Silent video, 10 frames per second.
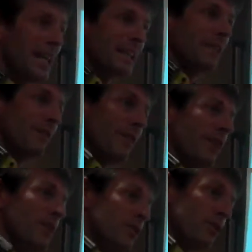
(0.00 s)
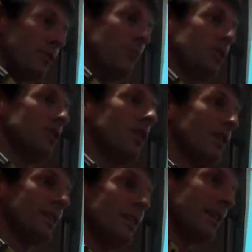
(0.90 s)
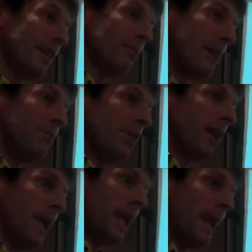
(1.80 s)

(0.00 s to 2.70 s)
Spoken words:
I still feel there's too much toxicity in my body,